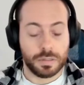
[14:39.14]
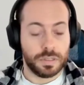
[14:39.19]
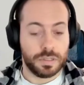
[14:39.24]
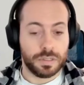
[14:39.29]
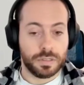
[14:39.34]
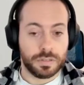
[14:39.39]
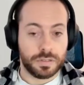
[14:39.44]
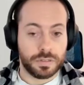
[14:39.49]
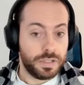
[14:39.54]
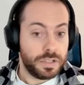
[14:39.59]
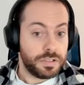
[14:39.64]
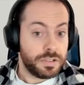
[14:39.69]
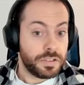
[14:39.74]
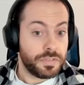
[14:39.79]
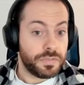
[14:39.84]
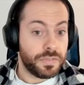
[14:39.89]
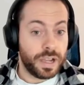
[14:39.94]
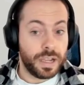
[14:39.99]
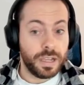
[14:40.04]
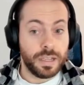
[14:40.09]
in
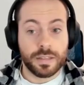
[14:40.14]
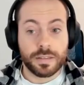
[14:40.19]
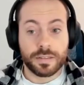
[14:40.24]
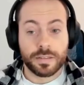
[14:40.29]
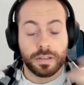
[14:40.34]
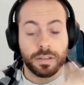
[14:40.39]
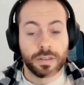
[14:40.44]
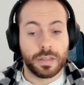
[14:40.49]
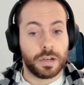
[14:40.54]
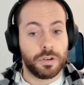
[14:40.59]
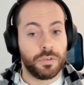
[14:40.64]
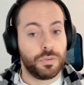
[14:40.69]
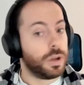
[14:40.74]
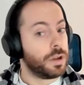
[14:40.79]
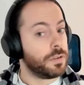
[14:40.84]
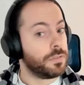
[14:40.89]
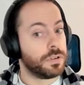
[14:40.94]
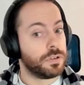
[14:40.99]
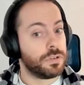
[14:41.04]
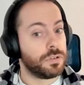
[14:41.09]
CSS files,
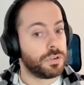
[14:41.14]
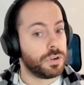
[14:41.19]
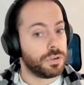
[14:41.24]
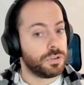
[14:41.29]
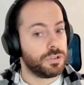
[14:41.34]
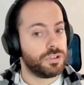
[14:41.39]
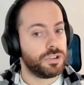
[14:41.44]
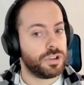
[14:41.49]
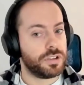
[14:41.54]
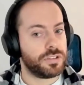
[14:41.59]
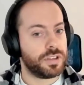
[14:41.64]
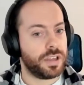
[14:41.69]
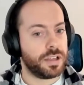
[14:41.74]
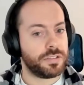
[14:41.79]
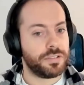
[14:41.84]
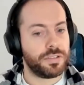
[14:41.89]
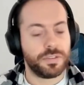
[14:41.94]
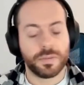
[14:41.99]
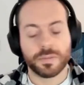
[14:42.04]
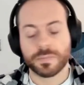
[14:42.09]
and then you have your
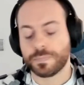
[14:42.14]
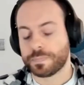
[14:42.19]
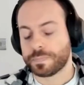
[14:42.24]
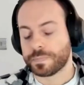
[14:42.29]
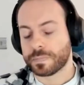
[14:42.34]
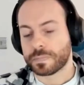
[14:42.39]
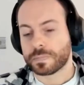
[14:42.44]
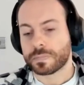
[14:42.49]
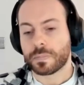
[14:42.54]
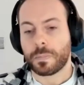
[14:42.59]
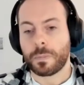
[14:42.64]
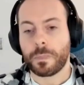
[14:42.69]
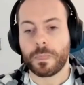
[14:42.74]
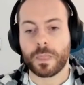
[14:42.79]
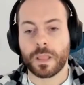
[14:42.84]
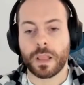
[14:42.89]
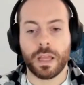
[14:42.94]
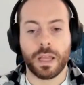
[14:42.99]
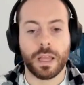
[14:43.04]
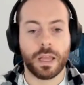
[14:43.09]
JSX.
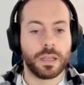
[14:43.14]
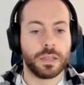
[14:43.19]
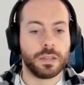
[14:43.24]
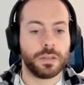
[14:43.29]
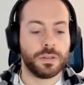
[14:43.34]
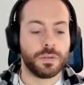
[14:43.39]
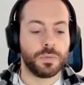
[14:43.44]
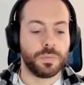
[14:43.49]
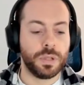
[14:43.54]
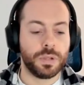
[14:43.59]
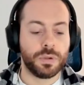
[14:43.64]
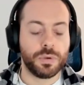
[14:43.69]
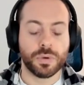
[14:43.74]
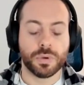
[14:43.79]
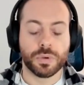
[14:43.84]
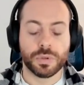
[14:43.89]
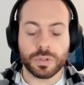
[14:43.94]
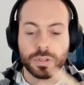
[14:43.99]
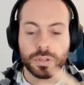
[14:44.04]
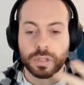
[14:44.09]
And
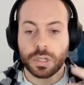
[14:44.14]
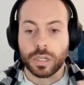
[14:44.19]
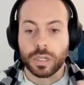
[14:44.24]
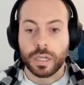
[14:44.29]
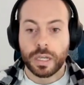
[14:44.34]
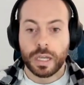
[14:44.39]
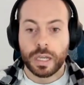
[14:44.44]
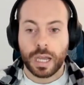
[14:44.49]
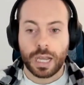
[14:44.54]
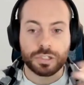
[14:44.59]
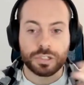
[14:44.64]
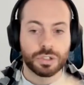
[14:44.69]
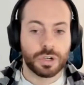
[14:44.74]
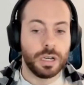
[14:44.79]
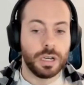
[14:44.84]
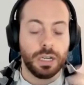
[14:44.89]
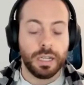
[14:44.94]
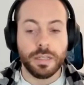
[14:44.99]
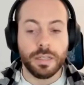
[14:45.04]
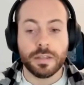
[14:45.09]
we could
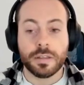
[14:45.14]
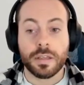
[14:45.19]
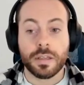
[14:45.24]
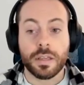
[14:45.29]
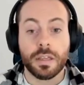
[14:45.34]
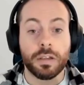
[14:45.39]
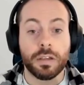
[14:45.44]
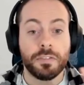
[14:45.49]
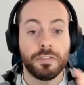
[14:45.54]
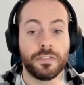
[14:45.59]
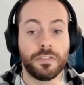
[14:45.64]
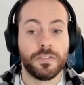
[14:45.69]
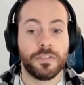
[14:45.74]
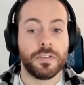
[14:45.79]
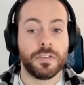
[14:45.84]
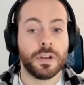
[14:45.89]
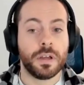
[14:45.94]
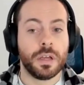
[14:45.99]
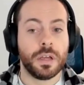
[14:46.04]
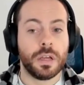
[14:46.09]
actually lint
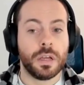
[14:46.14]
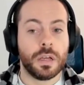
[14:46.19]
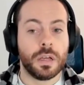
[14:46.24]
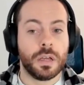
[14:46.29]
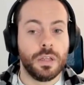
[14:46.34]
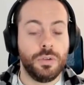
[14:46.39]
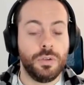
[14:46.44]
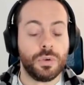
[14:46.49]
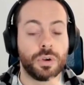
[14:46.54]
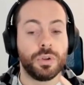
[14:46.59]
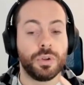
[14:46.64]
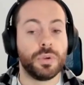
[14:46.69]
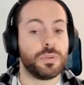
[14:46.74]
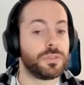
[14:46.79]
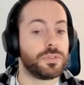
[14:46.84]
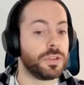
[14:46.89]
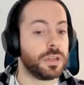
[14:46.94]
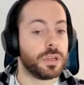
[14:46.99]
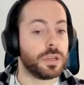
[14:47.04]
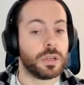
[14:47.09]
if
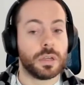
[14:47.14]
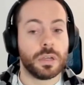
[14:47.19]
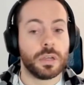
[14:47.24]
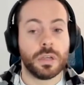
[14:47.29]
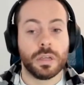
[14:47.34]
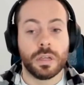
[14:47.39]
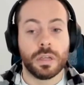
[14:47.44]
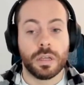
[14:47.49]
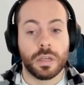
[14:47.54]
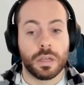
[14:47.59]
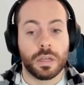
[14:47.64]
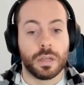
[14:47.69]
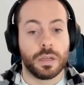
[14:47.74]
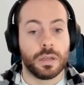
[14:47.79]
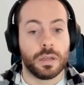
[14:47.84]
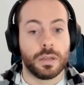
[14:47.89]
you're using